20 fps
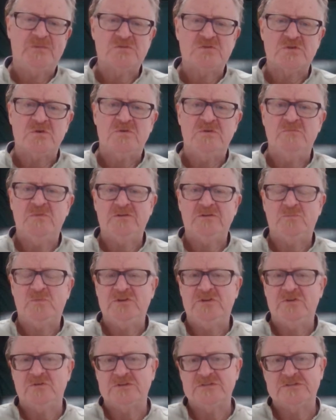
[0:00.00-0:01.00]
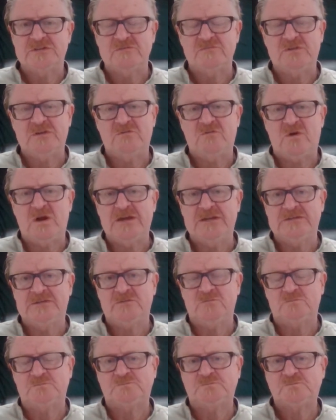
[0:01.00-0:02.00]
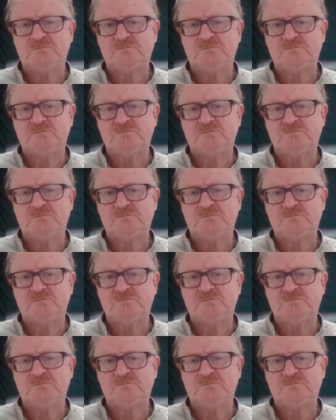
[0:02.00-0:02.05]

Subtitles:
So he must be doing something right